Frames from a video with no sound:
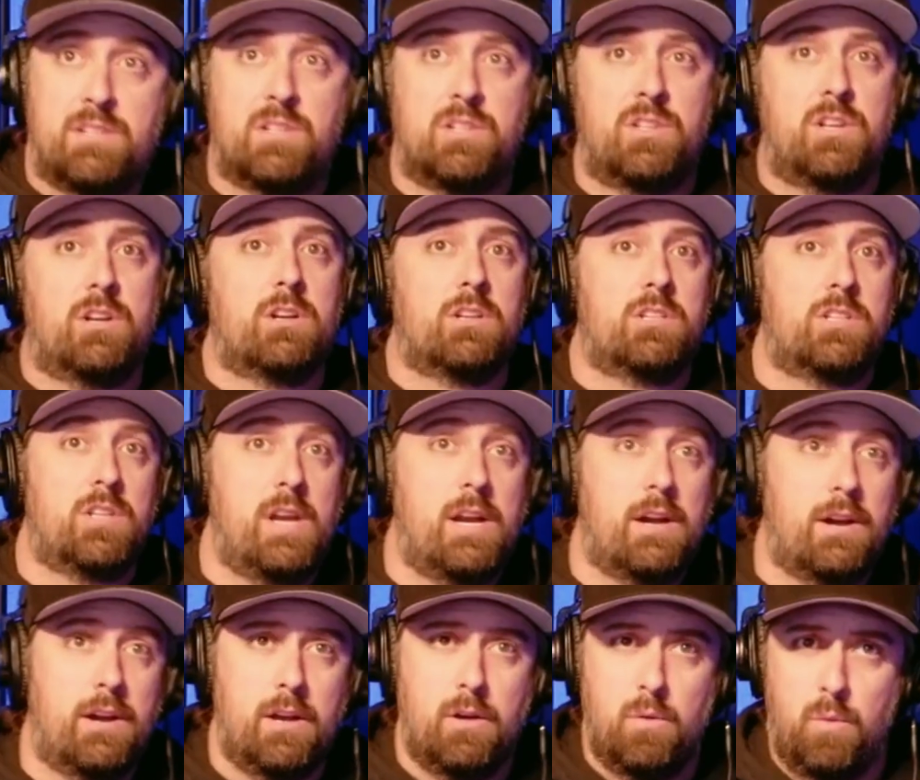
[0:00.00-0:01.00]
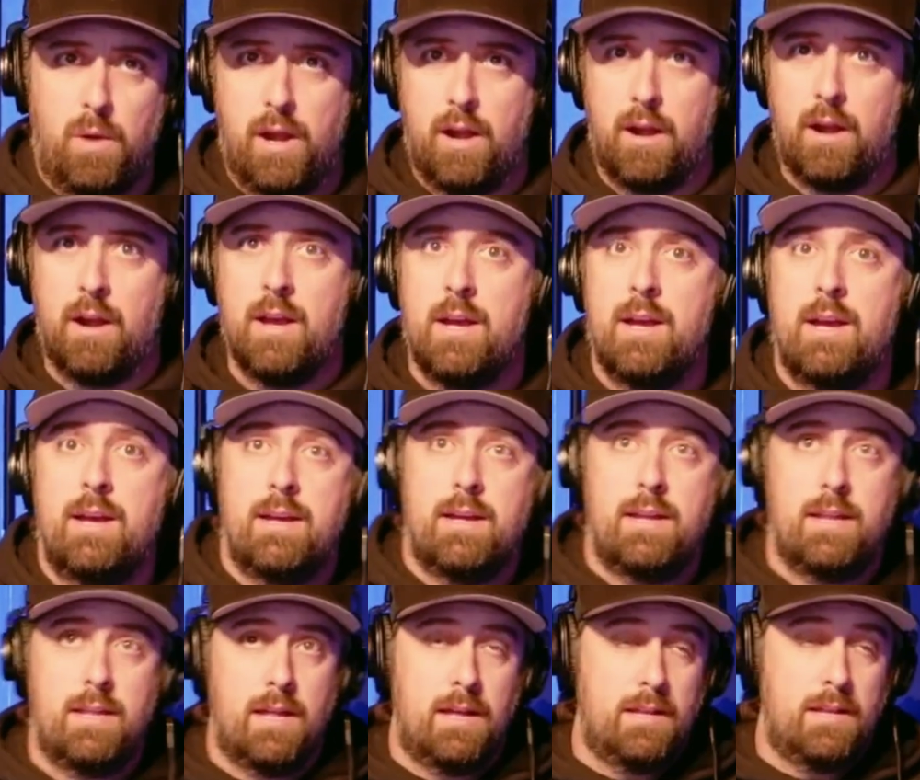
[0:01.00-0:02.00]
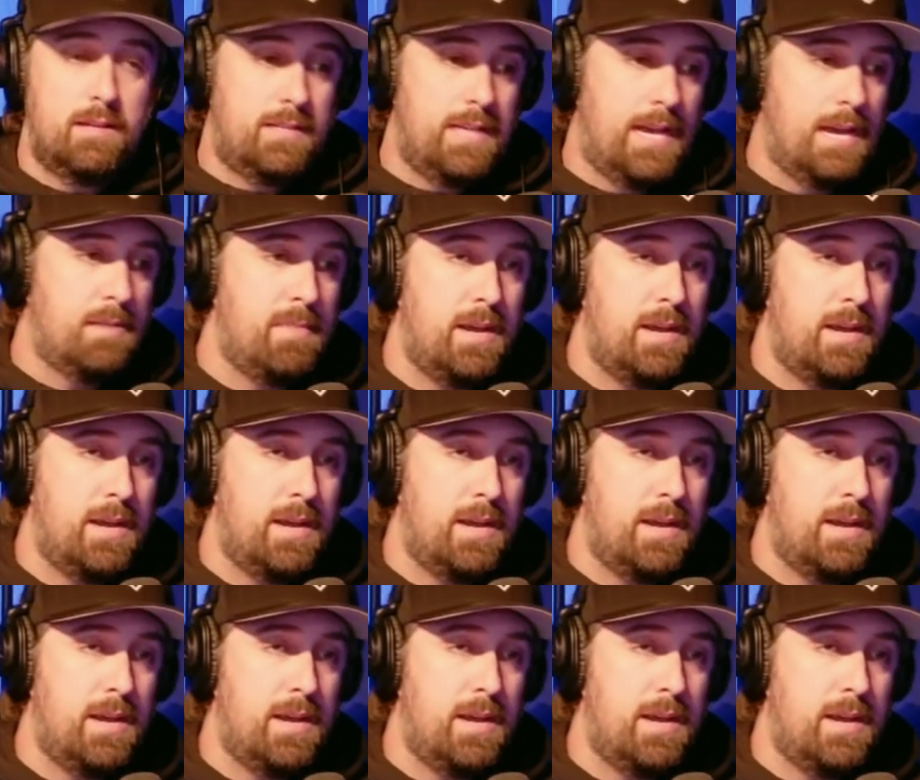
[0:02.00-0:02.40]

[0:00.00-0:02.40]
Is there a scenario where Dan